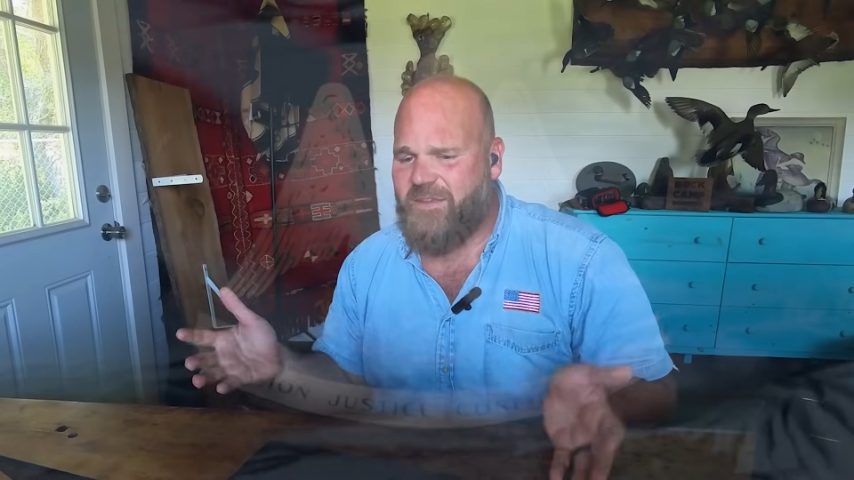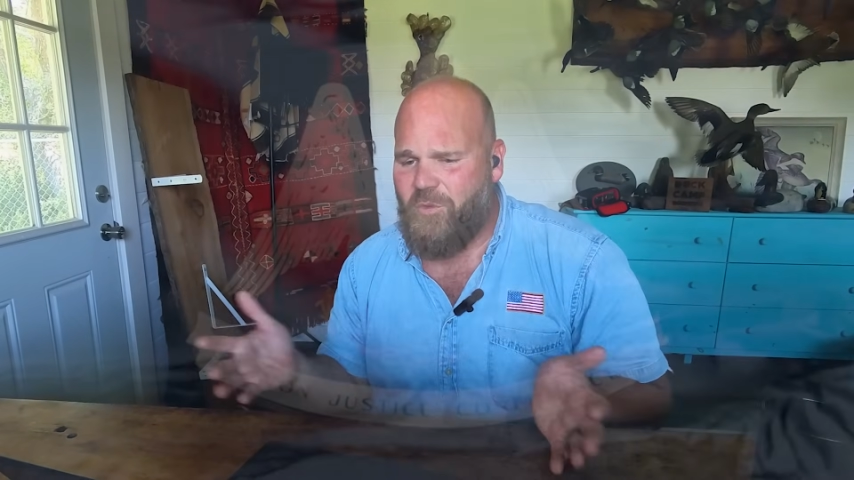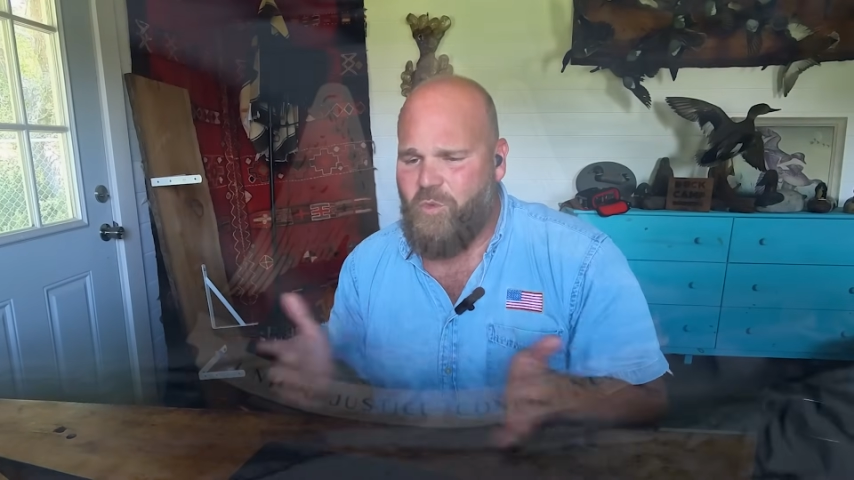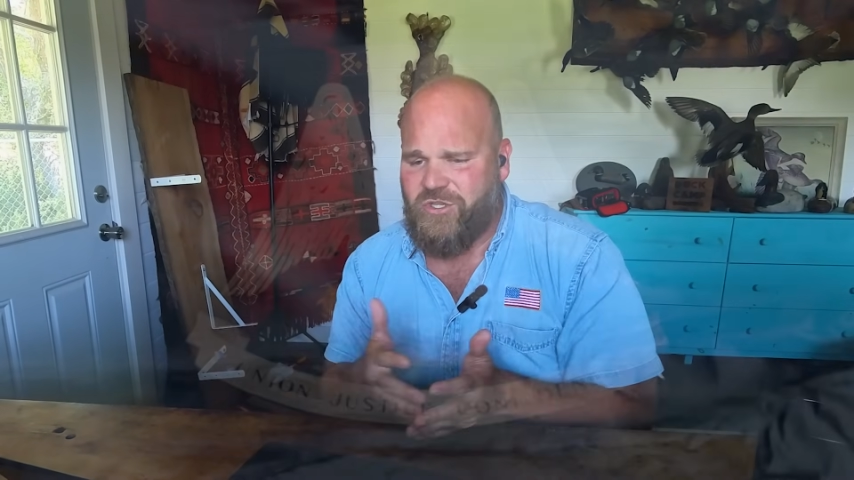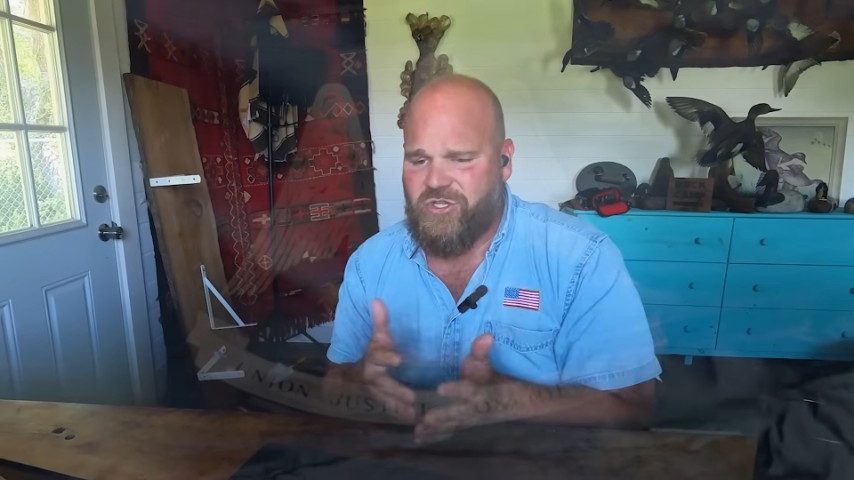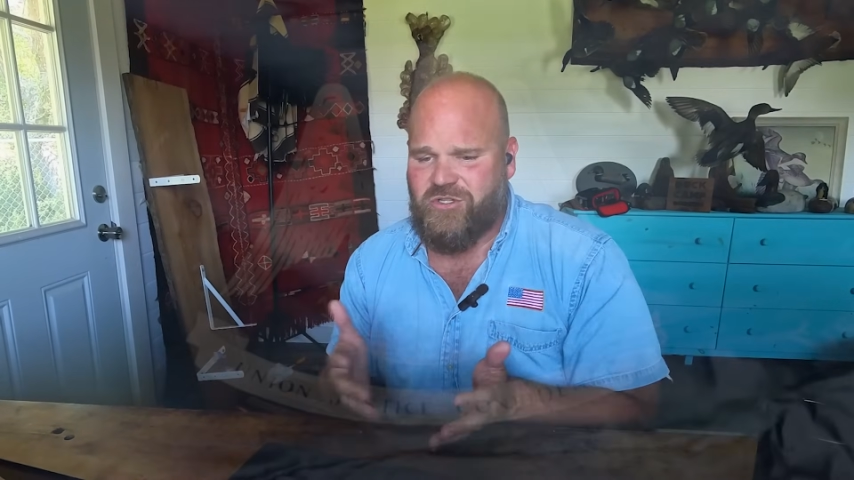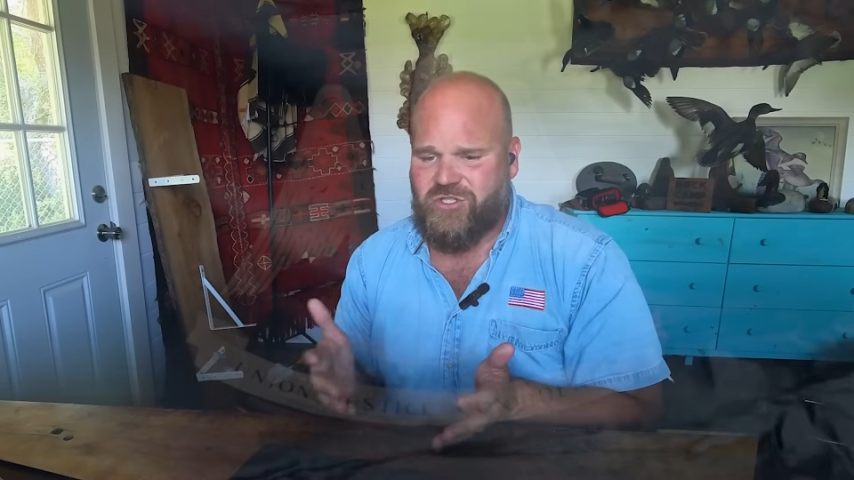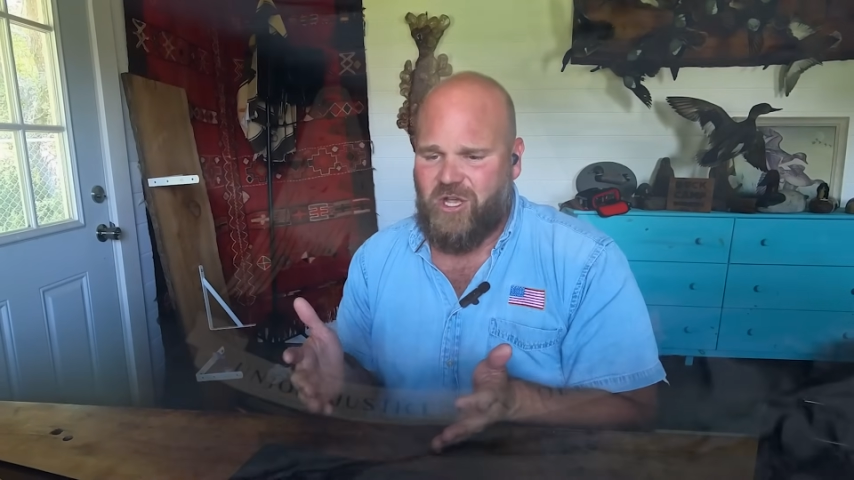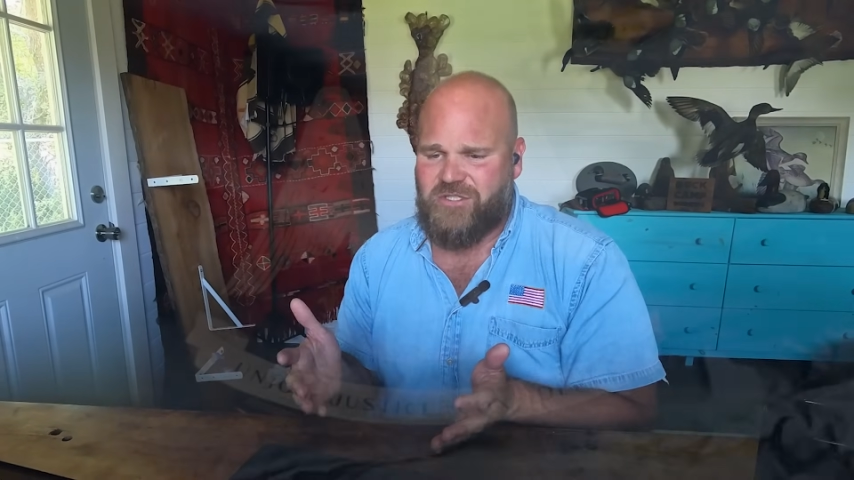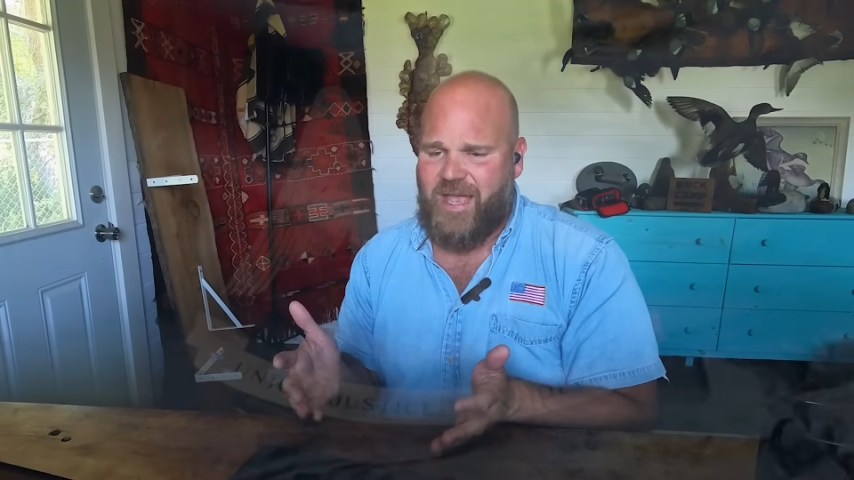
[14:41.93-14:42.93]
leave the Worcestershire
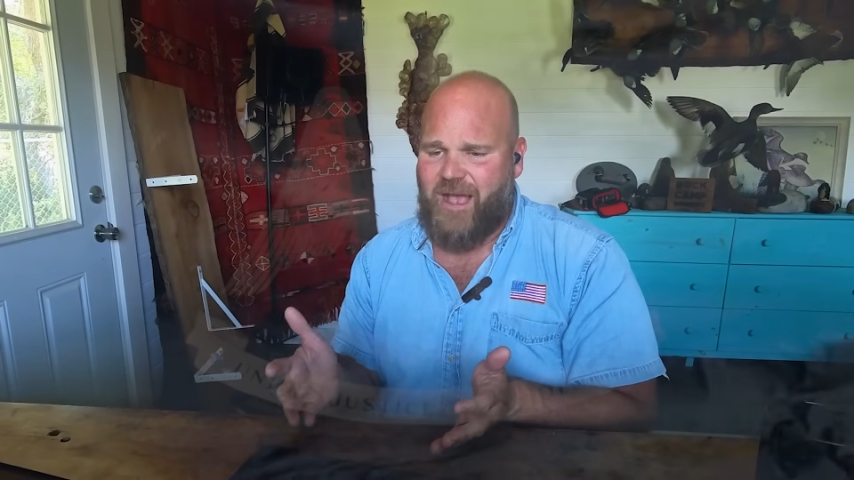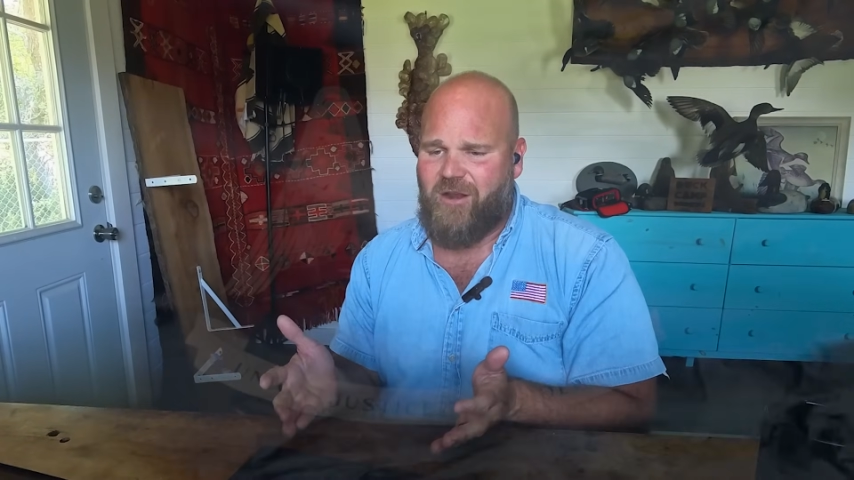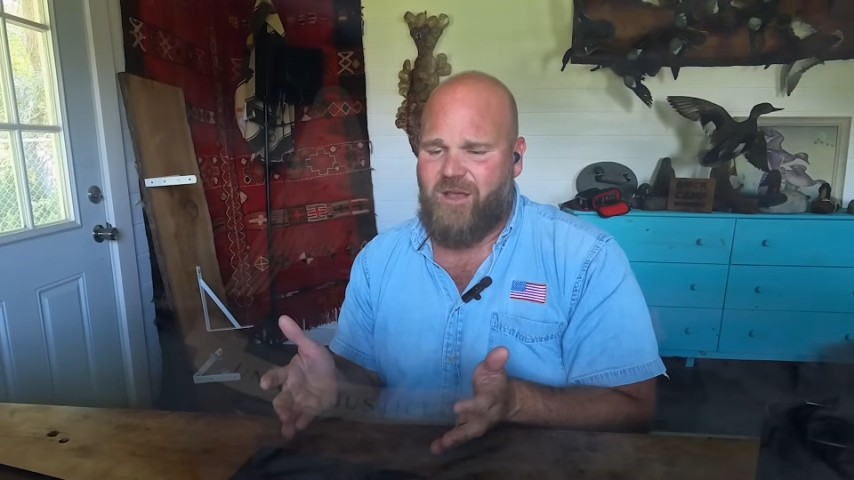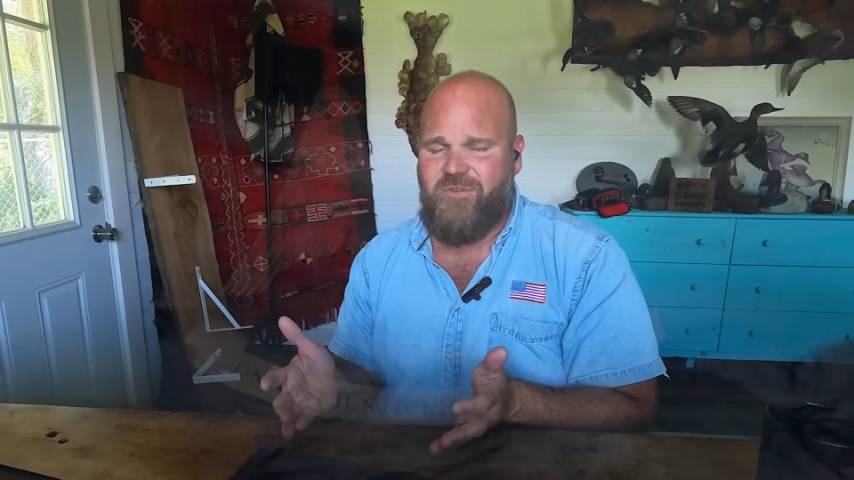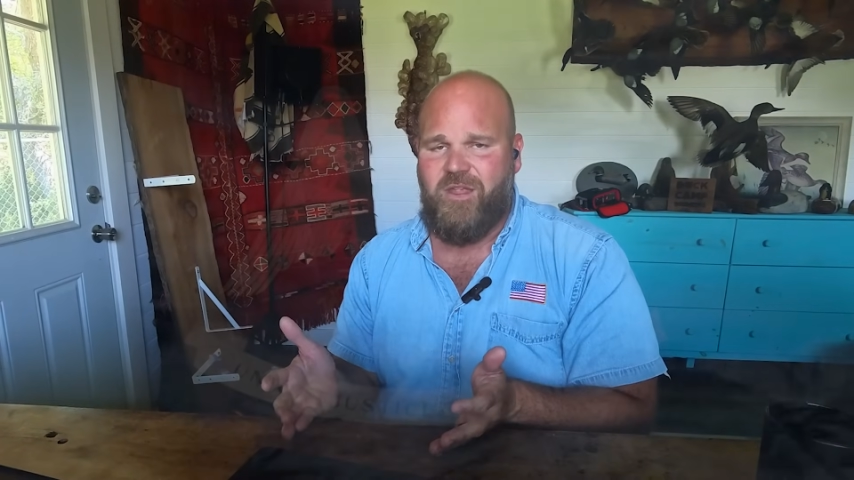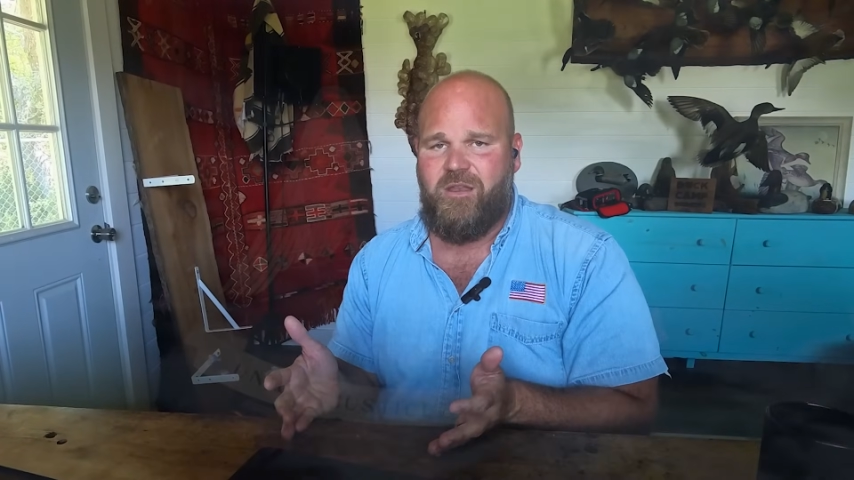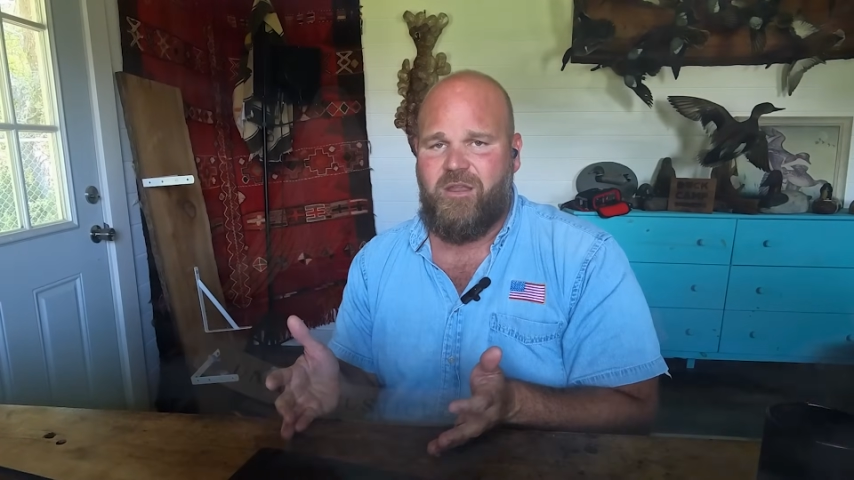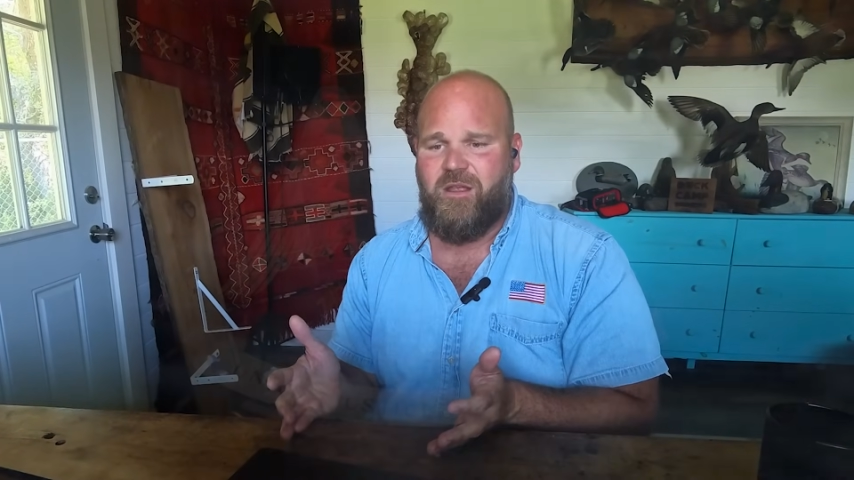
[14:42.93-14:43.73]
sauce out of it.